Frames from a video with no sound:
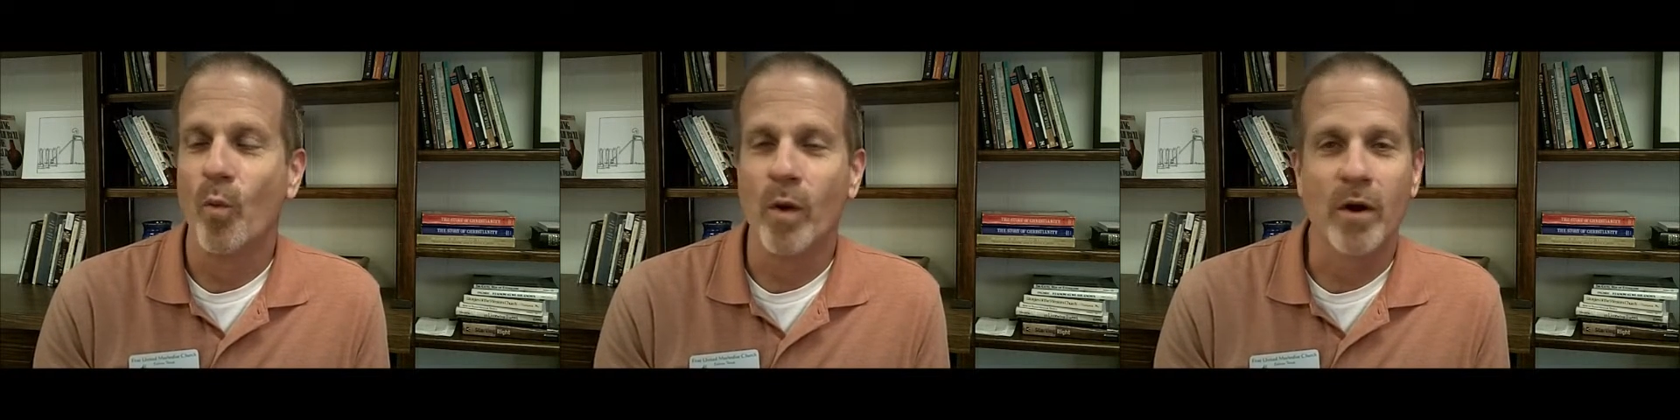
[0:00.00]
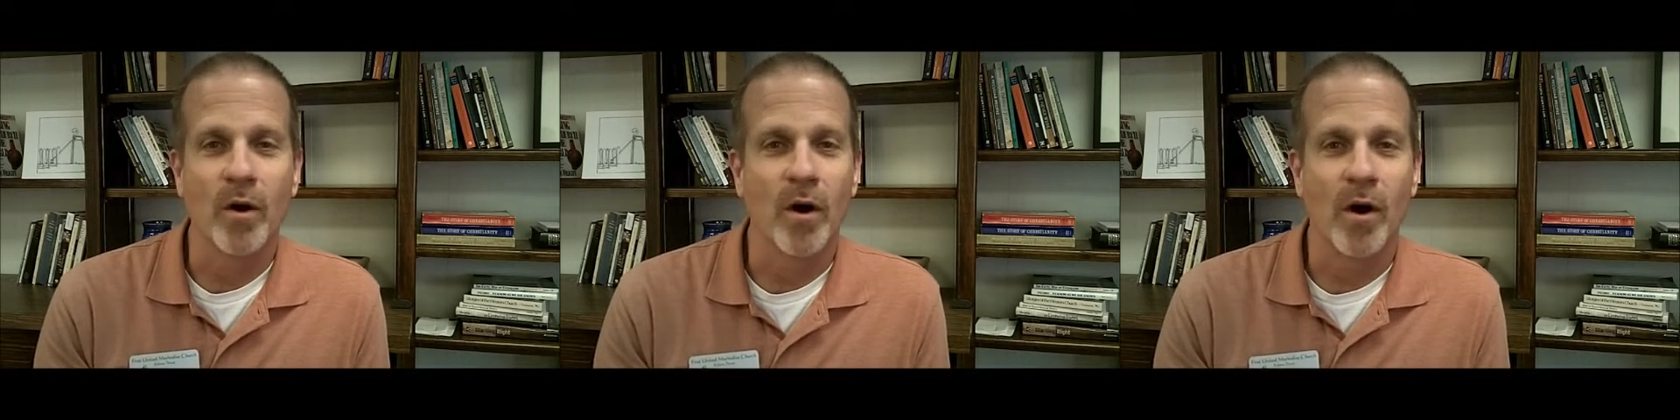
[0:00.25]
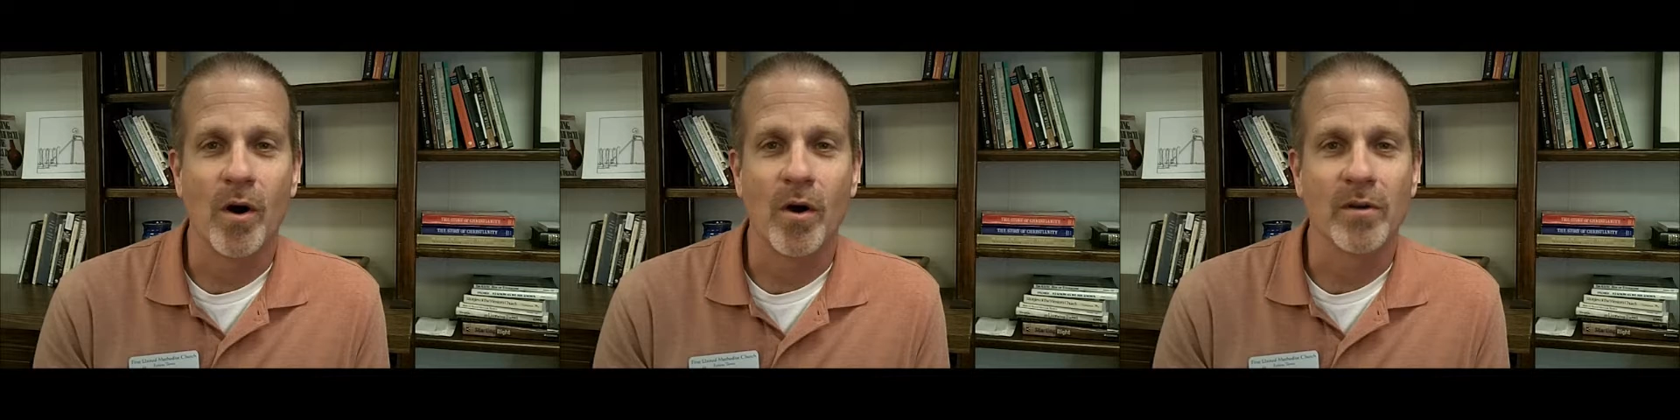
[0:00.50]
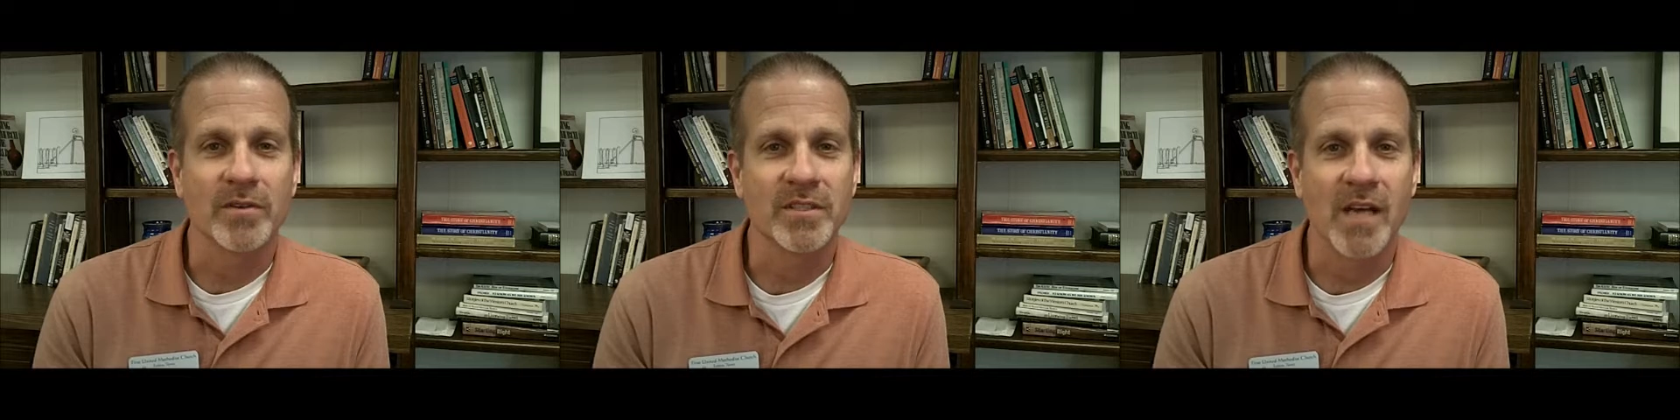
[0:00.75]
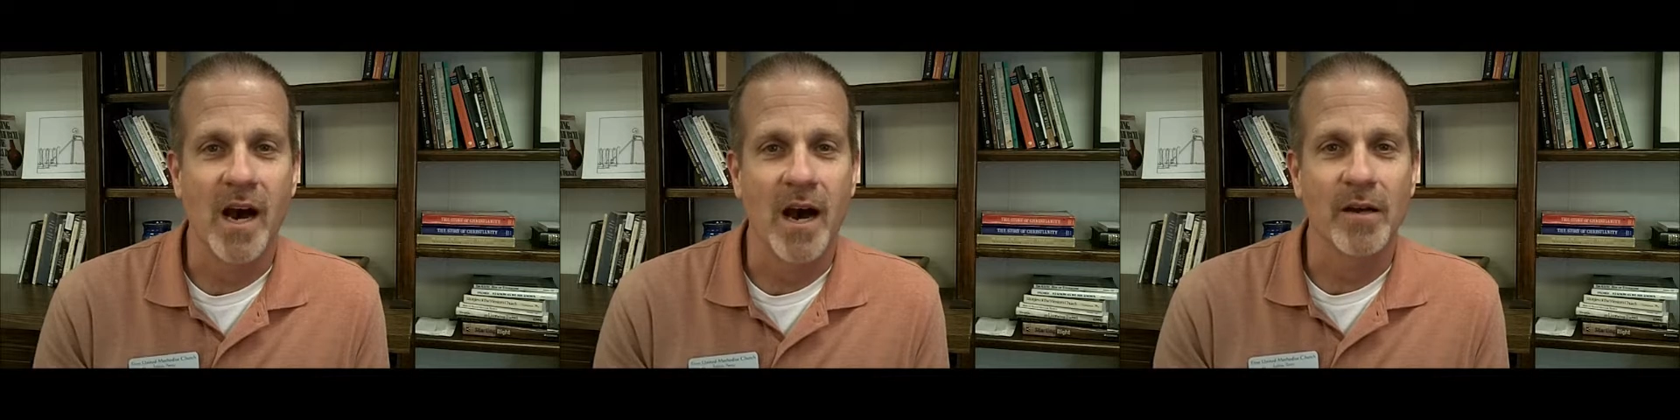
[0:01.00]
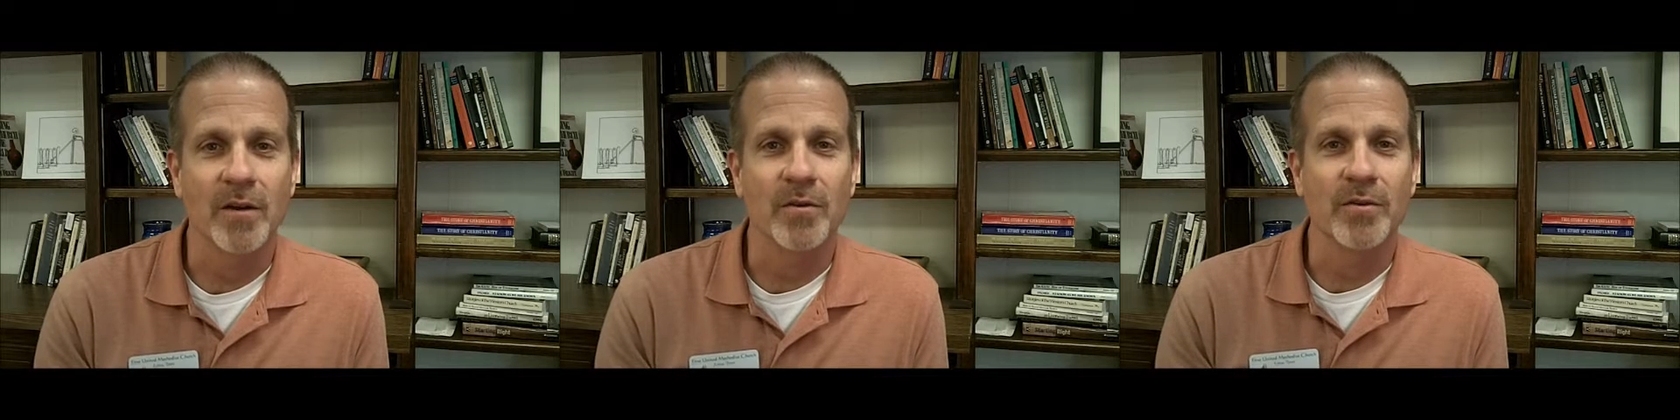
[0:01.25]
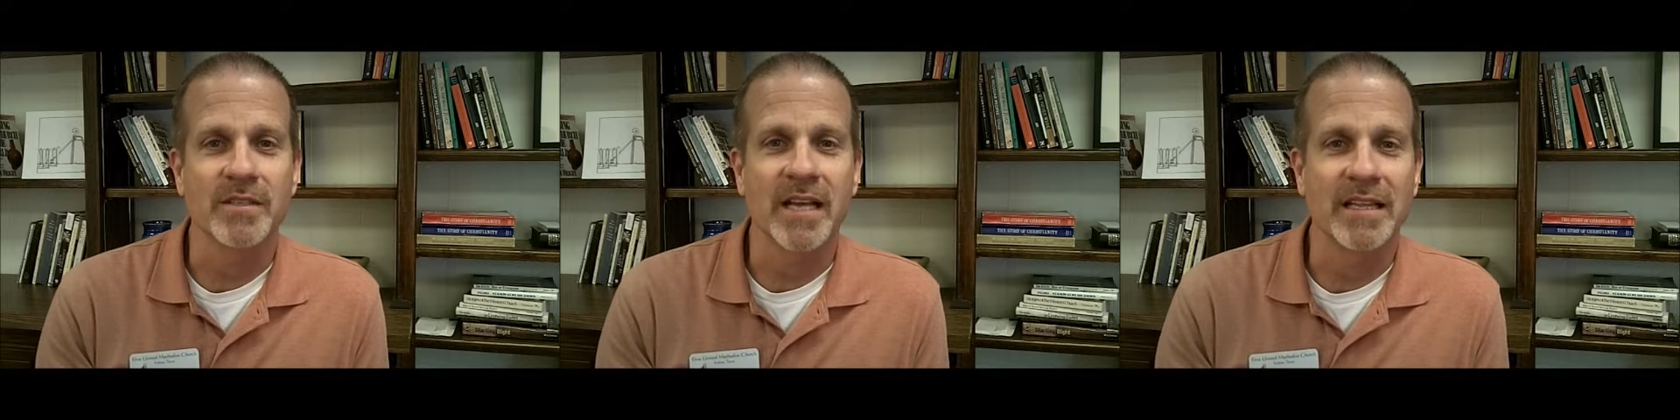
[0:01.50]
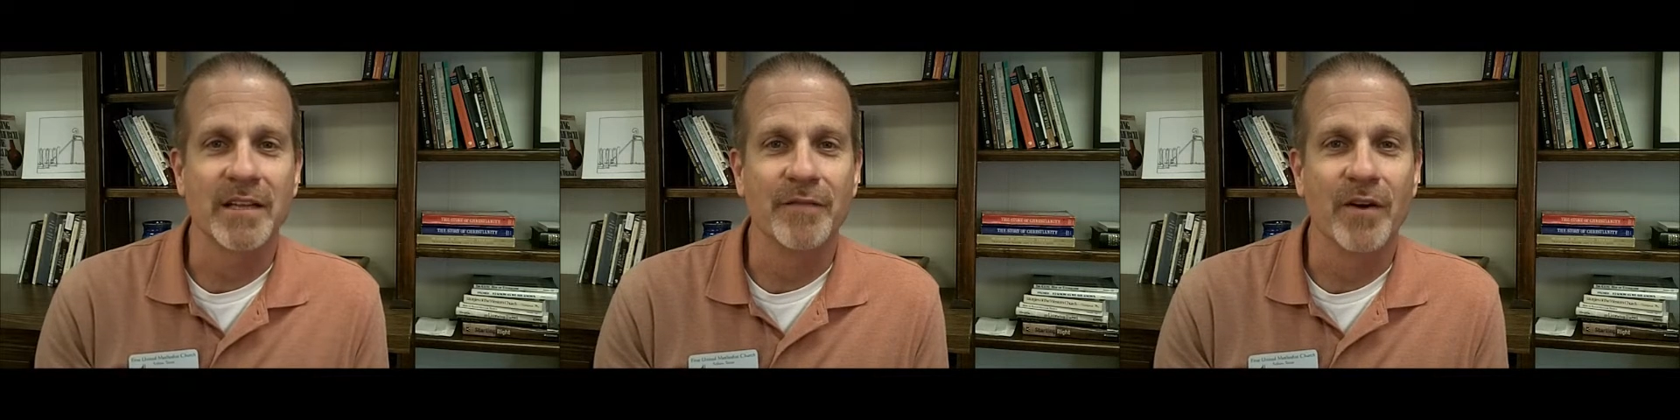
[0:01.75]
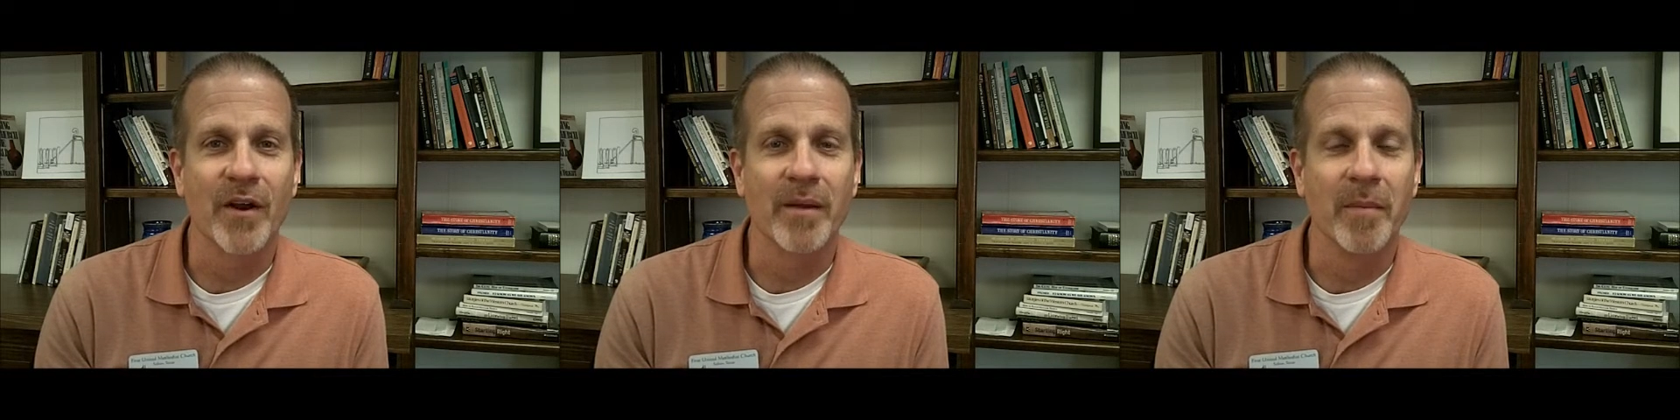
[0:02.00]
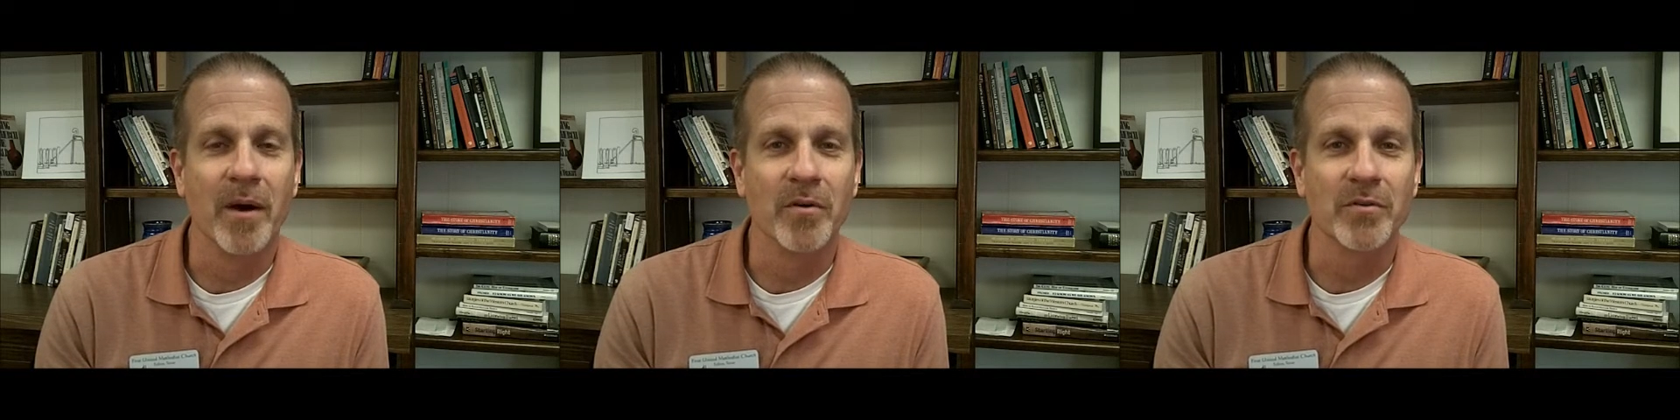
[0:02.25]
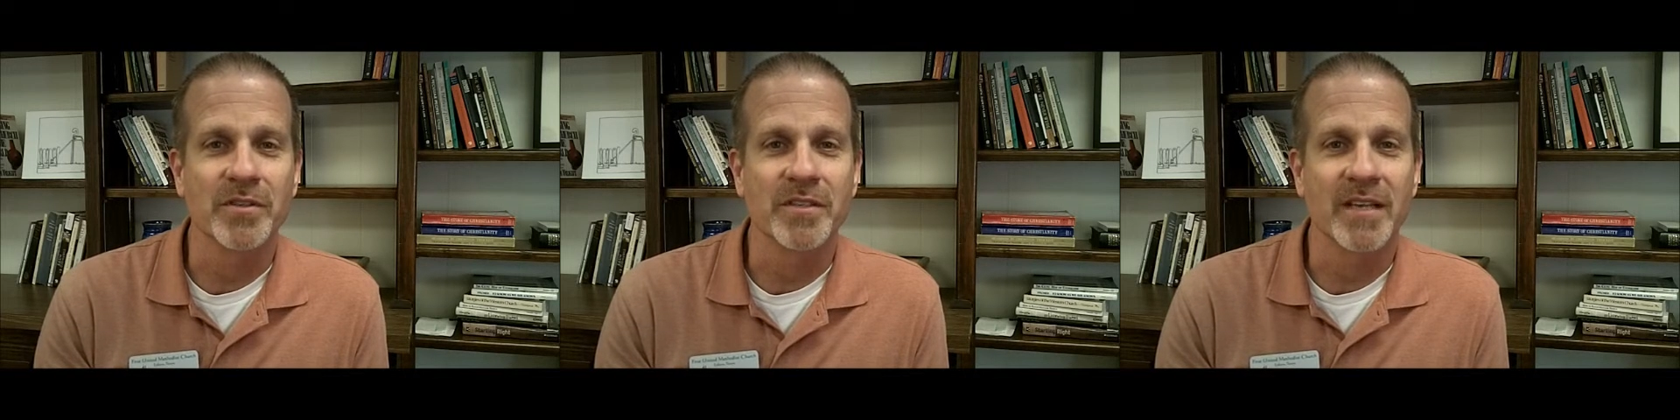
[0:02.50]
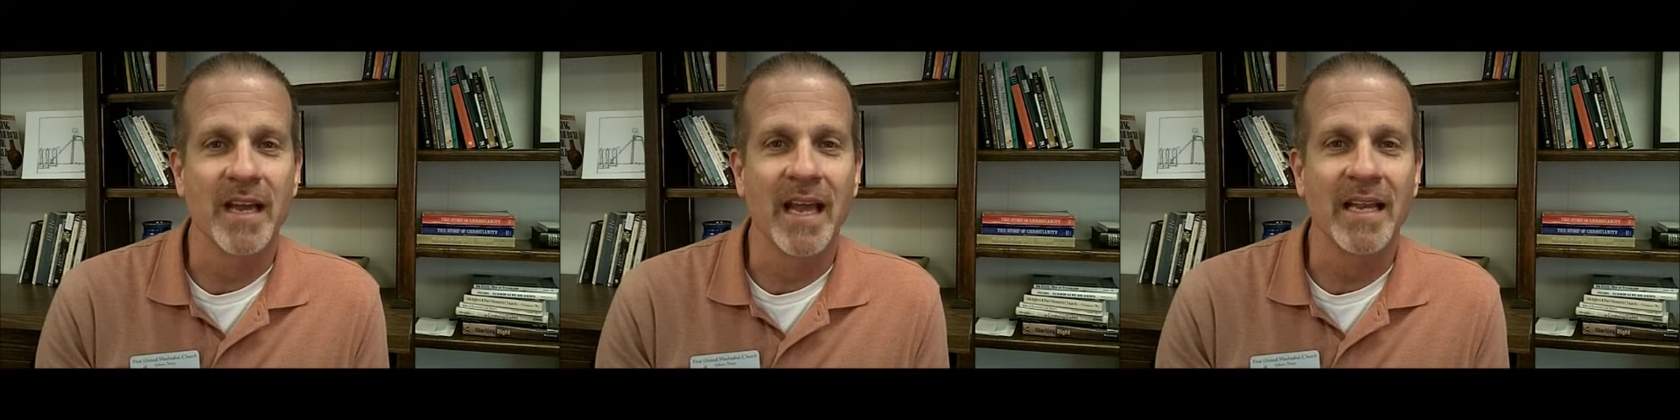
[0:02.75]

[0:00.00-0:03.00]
we're all toddlers at the very most.